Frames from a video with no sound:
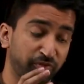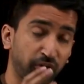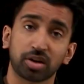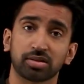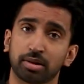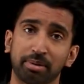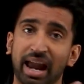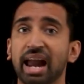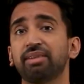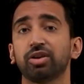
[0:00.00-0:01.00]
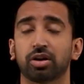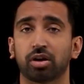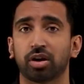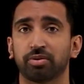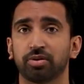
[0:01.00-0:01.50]
first the
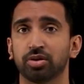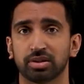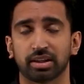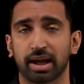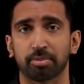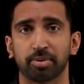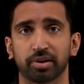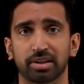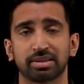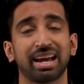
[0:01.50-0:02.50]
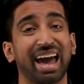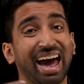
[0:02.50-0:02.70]
behavior of using the capabilities,